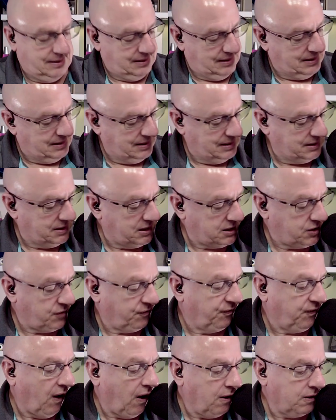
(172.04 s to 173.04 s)
It's just
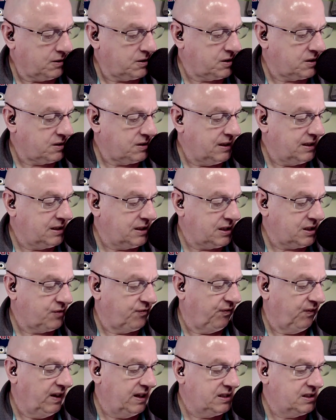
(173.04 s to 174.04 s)
false. It's just
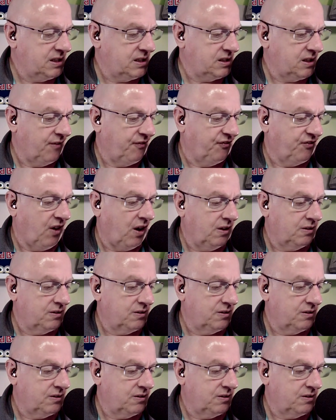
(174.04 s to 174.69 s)
it's just a false